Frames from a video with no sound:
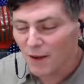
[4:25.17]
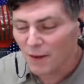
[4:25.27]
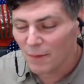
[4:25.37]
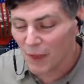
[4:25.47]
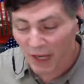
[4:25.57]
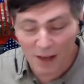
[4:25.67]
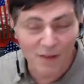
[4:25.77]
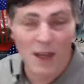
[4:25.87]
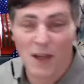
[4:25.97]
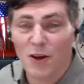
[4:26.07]
like I
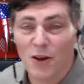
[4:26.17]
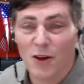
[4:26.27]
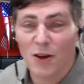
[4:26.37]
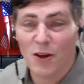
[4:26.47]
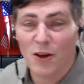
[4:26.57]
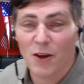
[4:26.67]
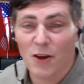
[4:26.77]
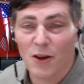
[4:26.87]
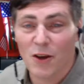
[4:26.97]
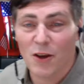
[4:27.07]
said, going back to the
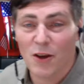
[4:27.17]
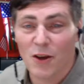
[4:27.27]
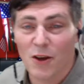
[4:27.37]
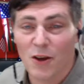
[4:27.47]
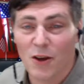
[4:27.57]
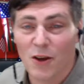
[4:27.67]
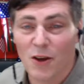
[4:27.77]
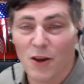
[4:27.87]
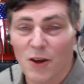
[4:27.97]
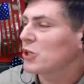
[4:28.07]
business, I'll
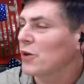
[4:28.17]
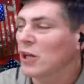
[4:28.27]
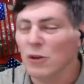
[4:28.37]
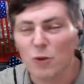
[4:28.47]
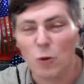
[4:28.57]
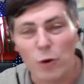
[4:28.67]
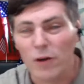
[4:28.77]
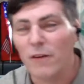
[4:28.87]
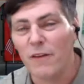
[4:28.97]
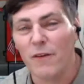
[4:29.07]
be showing you
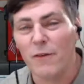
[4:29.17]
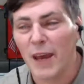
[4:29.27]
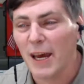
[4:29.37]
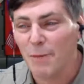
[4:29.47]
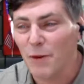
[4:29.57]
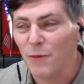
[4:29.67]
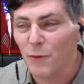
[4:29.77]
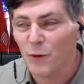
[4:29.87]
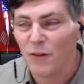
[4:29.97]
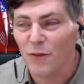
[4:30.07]
tours of a Happy
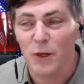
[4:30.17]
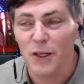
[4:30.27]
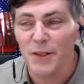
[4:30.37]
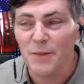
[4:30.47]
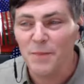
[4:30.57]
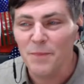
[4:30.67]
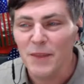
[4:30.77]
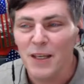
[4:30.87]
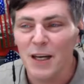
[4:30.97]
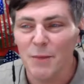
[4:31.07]
Force One.
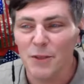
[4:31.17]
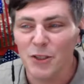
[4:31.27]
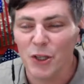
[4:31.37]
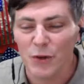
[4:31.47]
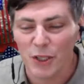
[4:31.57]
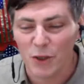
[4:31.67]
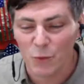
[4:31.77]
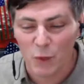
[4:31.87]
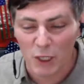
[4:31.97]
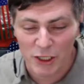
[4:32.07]
I'll be showing you
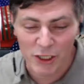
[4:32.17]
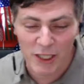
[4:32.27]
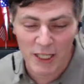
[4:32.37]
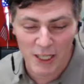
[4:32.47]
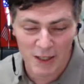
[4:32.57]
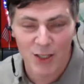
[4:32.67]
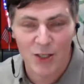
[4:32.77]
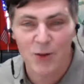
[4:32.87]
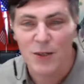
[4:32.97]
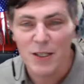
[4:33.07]
what she can
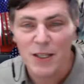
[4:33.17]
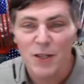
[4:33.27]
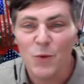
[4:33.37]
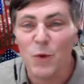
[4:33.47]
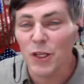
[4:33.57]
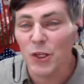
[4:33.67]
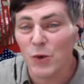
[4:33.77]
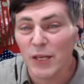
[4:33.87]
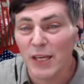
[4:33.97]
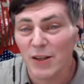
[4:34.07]
do, what
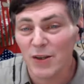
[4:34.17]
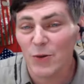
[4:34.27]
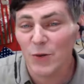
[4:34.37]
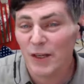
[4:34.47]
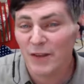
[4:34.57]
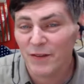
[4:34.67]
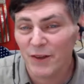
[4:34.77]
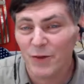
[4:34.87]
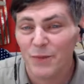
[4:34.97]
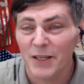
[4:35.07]
you can do
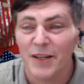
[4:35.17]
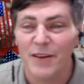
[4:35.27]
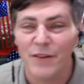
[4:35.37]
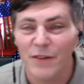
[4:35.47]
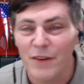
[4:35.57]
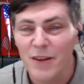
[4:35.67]
also, because